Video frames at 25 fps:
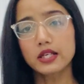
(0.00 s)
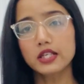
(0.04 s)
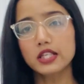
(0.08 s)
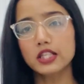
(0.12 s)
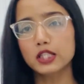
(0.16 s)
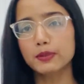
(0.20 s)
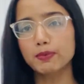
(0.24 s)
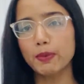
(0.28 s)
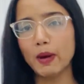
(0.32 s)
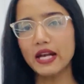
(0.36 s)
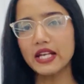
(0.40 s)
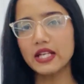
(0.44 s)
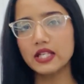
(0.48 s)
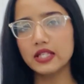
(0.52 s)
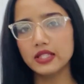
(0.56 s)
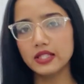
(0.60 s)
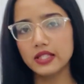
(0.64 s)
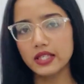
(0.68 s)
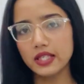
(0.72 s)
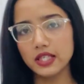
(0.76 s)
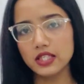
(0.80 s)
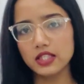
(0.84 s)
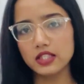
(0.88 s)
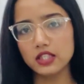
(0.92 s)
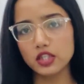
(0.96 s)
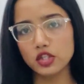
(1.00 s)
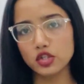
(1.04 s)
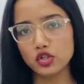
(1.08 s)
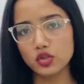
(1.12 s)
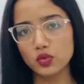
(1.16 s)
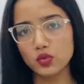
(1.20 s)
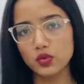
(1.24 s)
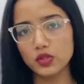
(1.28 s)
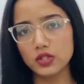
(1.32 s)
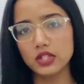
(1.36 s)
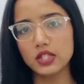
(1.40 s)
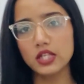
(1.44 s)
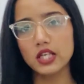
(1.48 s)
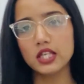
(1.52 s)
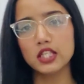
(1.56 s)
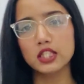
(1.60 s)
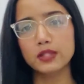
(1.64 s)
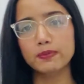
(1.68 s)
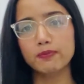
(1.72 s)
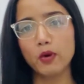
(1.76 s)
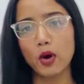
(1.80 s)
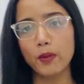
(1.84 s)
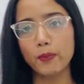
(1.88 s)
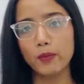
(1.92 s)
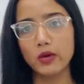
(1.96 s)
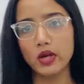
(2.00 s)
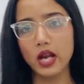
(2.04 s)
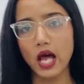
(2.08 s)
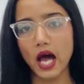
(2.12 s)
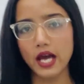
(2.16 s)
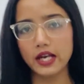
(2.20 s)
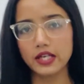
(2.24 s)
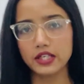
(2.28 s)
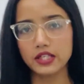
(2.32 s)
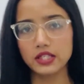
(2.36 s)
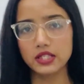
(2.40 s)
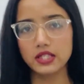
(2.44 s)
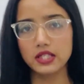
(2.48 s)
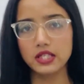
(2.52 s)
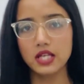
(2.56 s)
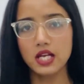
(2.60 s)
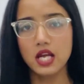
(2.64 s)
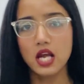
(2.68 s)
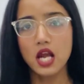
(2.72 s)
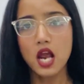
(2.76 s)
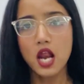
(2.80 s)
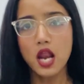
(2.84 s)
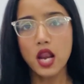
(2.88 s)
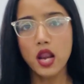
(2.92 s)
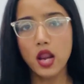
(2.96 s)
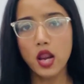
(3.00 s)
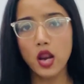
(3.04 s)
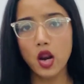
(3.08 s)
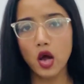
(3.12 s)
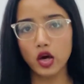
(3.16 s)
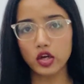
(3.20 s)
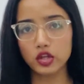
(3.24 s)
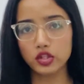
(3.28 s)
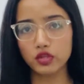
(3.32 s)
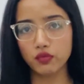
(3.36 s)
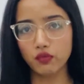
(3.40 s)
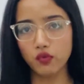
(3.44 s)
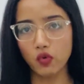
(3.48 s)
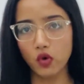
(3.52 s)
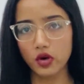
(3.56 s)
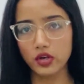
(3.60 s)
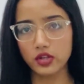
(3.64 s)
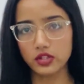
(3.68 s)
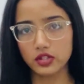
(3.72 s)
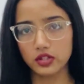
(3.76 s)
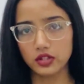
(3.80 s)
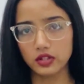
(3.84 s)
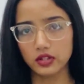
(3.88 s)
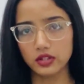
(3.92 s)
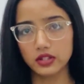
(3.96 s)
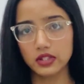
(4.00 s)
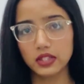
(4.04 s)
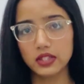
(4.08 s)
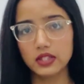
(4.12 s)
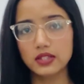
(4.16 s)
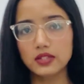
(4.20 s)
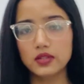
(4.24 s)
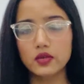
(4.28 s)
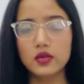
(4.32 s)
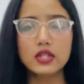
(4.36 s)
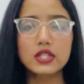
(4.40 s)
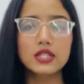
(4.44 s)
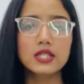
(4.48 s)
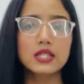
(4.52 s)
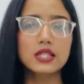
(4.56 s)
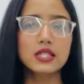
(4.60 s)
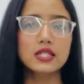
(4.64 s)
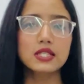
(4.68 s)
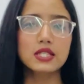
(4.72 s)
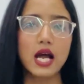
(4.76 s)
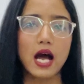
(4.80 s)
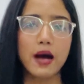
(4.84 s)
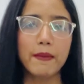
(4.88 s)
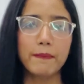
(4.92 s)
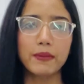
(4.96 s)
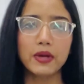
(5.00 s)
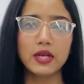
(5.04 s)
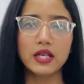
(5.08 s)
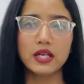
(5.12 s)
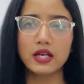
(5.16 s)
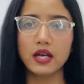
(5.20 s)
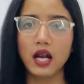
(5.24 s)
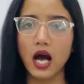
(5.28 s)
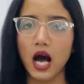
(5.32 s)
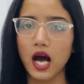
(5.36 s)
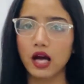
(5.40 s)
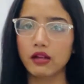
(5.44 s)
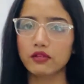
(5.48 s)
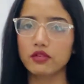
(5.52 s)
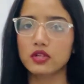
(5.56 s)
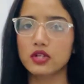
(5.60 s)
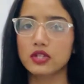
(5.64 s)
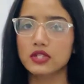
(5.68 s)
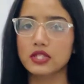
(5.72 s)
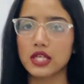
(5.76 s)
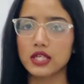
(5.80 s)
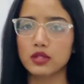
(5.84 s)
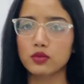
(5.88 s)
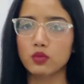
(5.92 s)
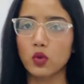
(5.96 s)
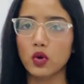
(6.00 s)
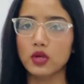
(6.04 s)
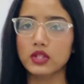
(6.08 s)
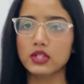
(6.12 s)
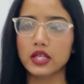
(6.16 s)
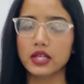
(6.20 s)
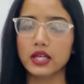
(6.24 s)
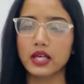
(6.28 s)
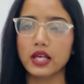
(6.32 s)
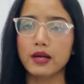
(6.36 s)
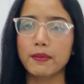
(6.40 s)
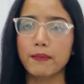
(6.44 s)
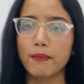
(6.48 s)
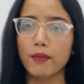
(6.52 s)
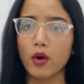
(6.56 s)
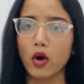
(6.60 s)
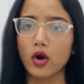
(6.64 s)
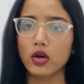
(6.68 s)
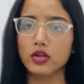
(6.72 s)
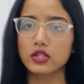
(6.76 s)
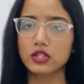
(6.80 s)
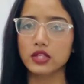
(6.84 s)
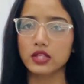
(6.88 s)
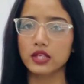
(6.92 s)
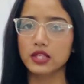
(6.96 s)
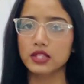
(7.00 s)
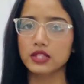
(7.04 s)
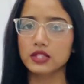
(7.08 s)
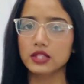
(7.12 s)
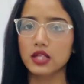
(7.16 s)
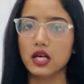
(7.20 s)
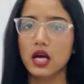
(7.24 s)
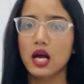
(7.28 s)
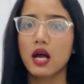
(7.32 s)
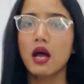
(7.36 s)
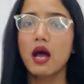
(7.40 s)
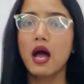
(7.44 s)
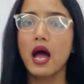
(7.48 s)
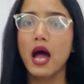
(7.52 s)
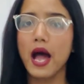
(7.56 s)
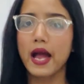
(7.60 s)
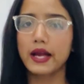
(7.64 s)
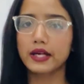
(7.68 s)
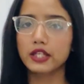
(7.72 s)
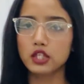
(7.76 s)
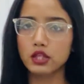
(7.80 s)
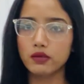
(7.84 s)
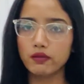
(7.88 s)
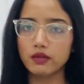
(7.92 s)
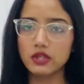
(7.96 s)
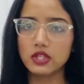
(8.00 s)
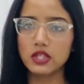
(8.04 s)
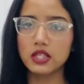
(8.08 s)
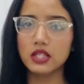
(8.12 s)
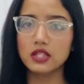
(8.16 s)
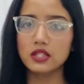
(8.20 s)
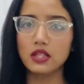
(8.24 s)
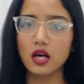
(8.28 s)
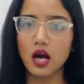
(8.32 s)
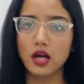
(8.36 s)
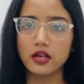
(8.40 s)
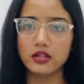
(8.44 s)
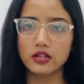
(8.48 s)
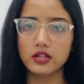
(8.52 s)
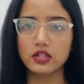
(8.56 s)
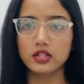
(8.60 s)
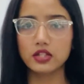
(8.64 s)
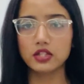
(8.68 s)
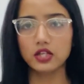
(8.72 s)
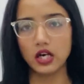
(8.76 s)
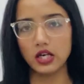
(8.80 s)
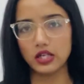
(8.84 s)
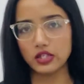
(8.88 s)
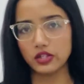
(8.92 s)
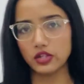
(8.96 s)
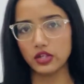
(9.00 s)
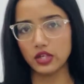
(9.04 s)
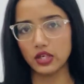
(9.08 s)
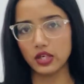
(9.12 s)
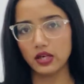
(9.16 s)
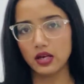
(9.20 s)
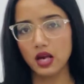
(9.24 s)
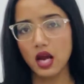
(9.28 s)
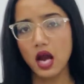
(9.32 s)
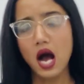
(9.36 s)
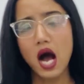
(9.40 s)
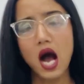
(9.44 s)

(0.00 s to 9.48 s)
Despite these issues, his popularity not waned. This recent stampede in Hathras has once again brought his activities under scrutiny.